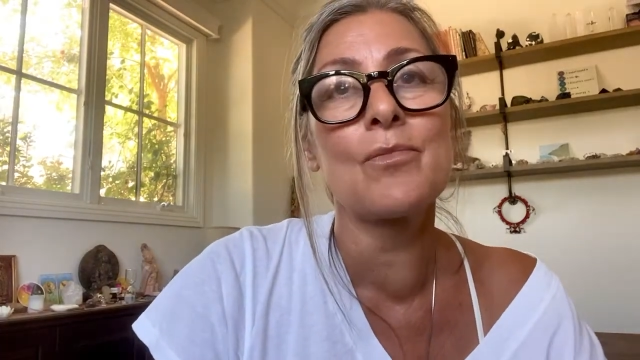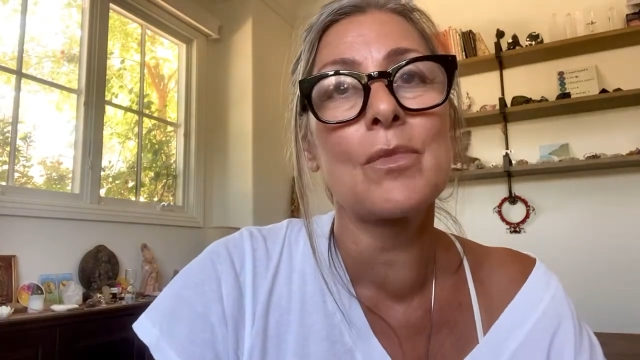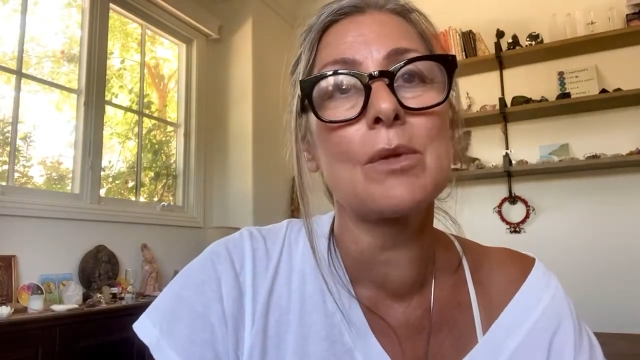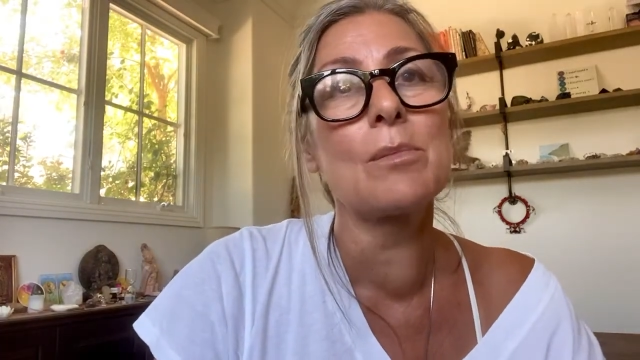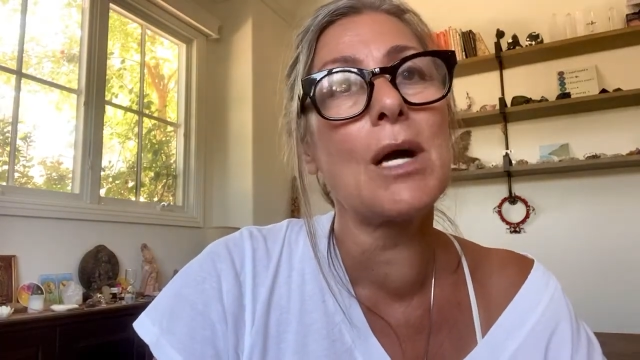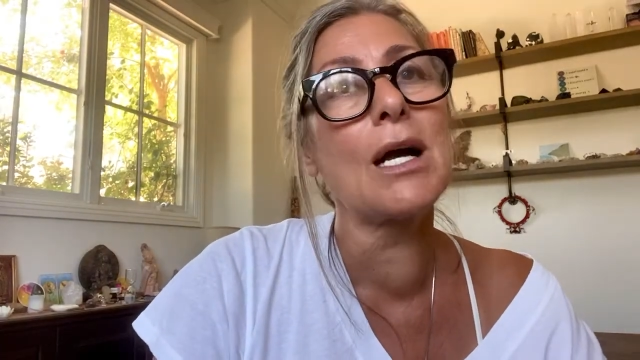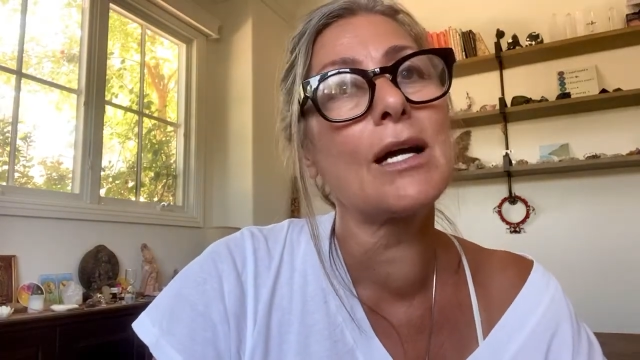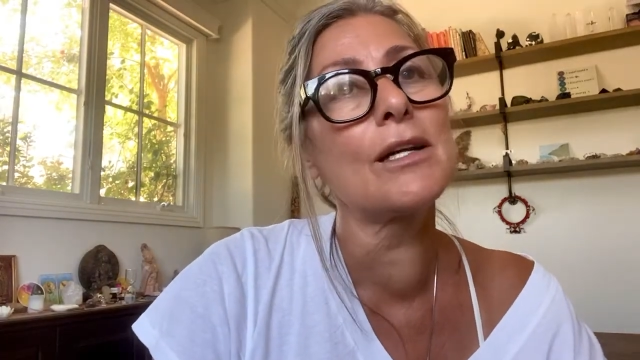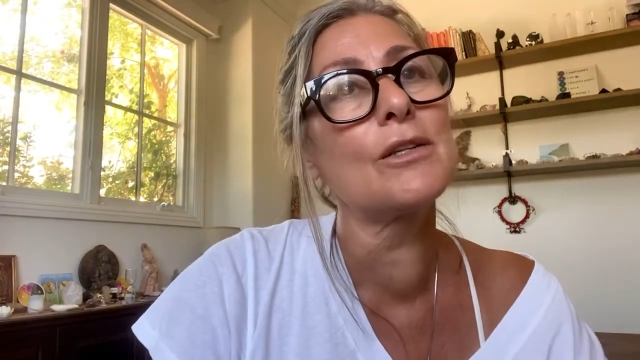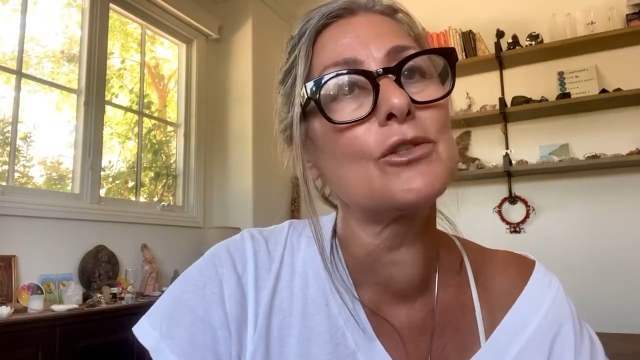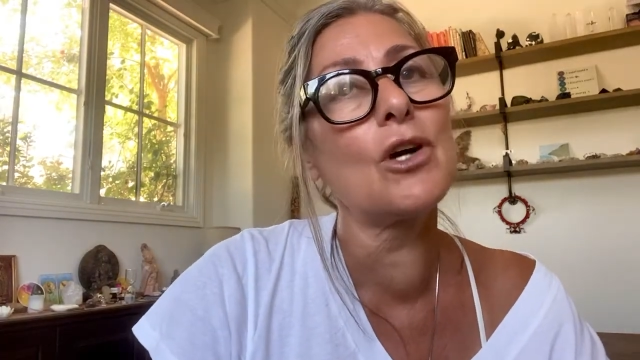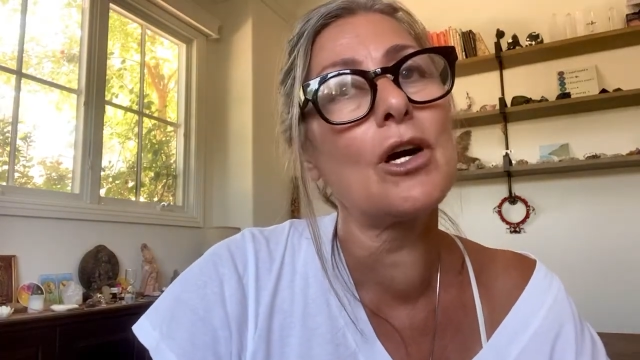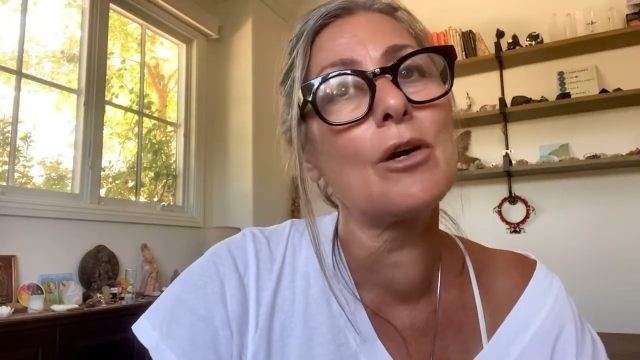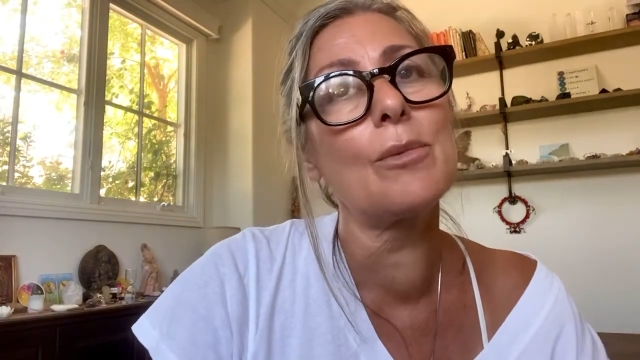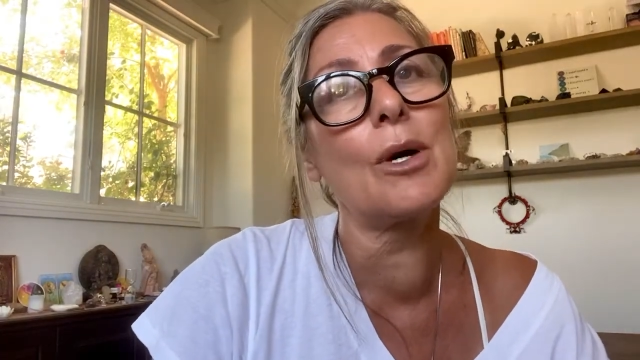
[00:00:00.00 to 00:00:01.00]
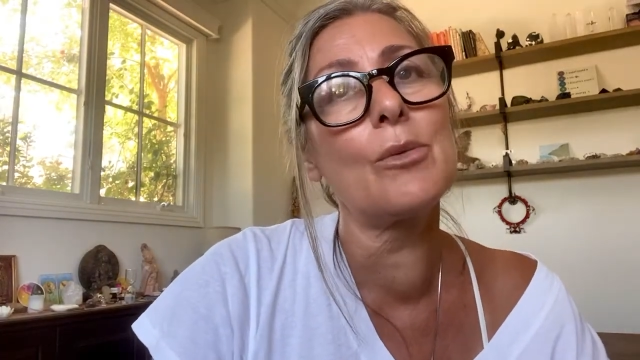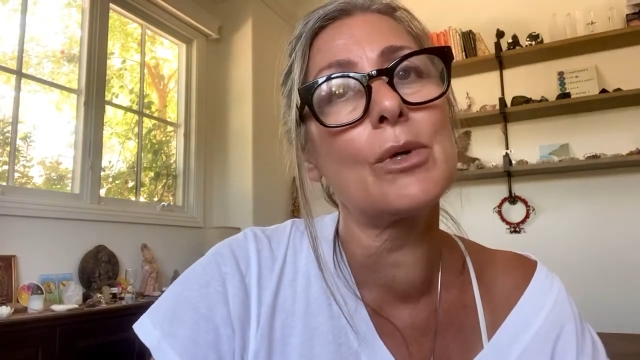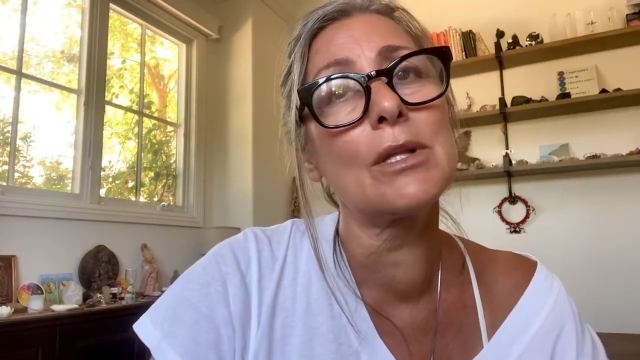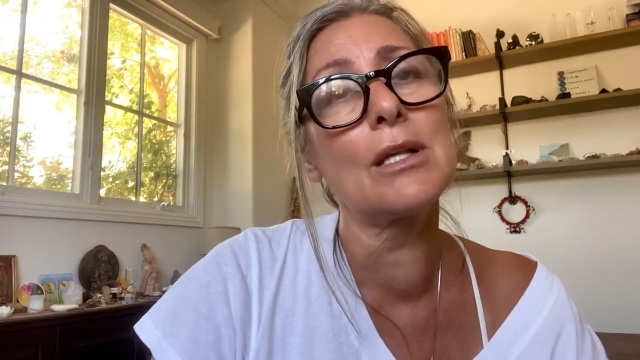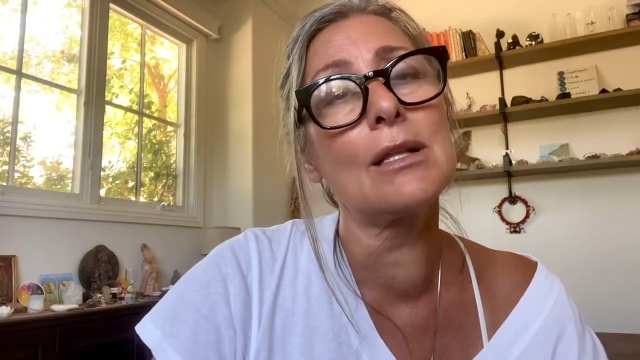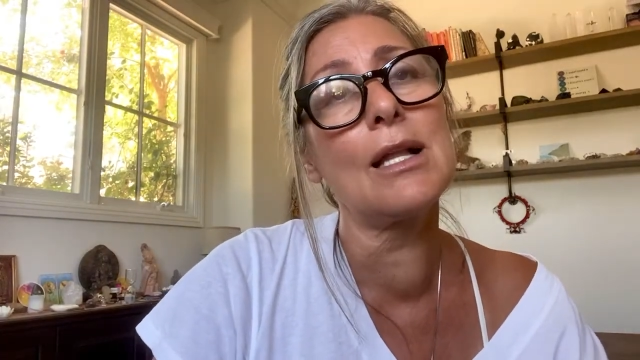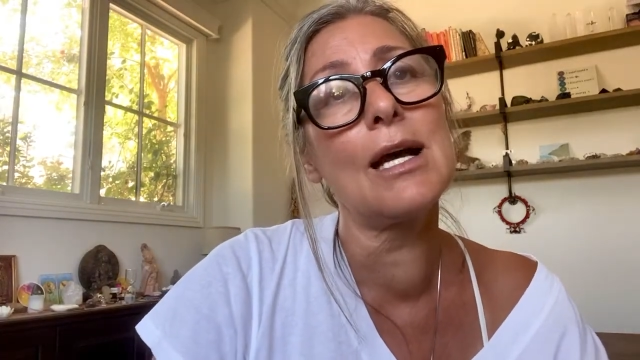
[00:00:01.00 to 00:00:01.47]
I'm not going to talk about
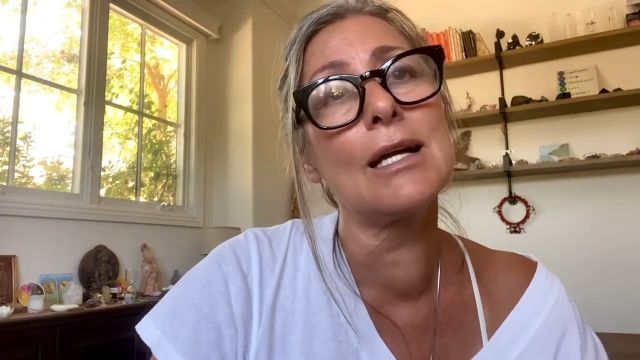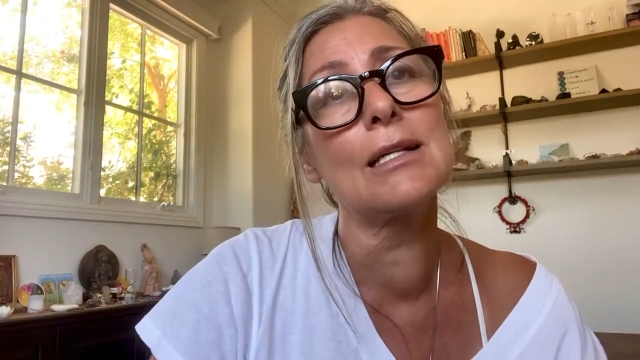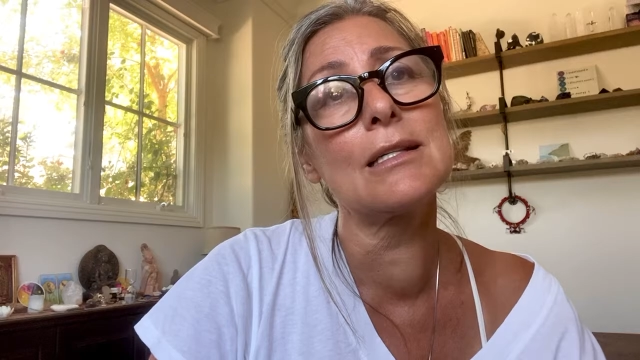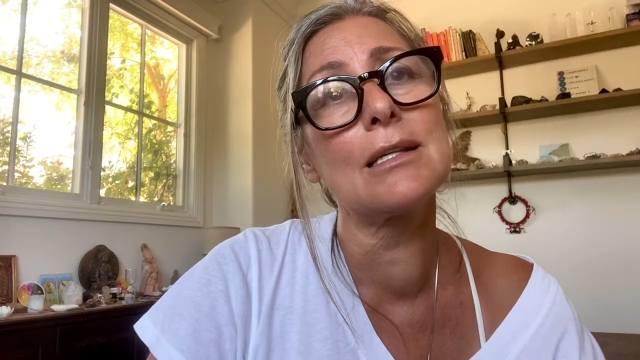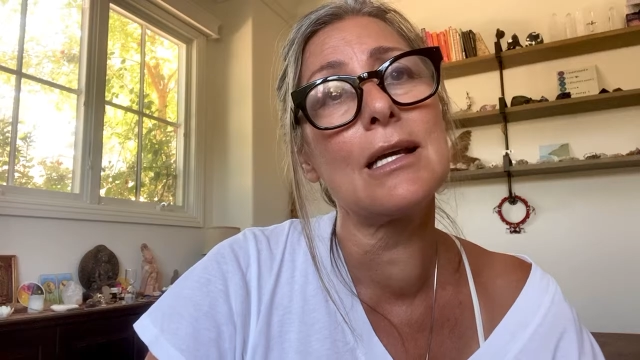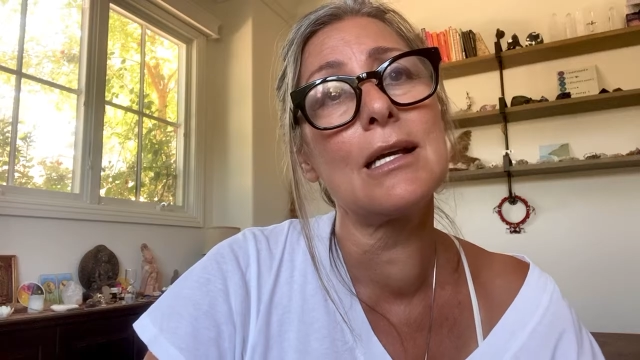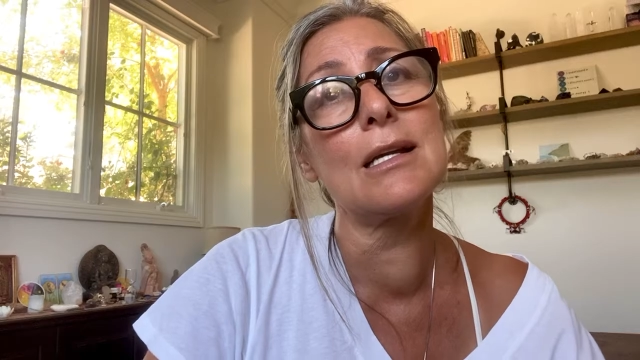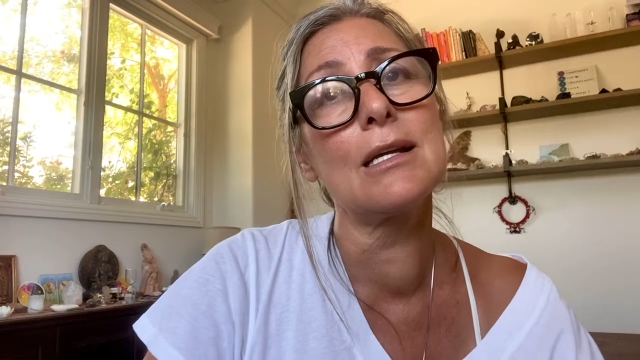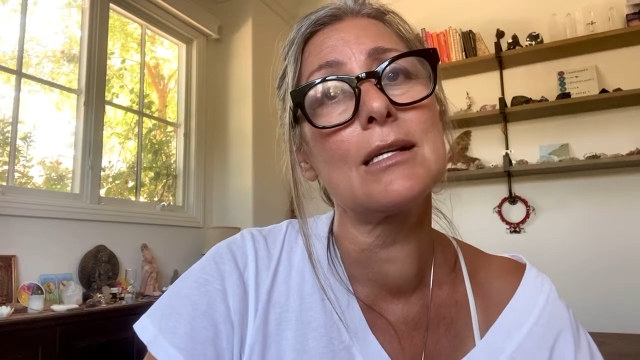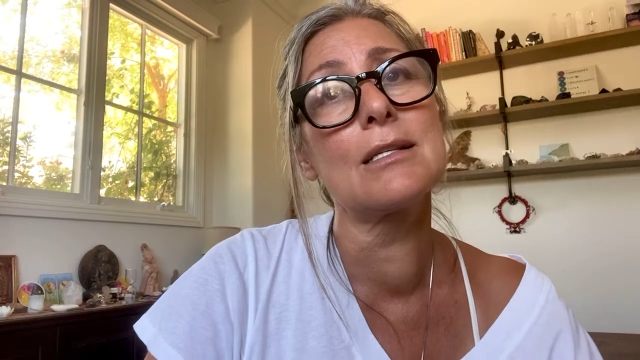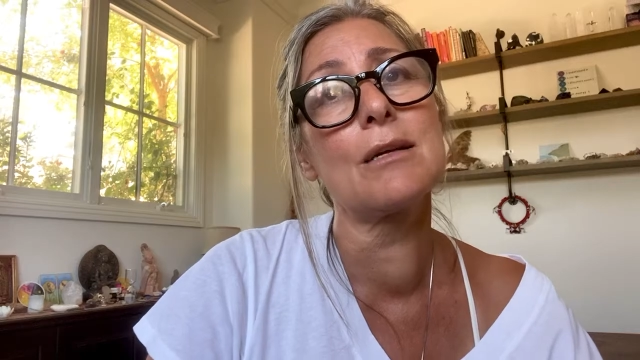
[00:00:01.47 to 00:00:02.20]
what the Lion's Gate is.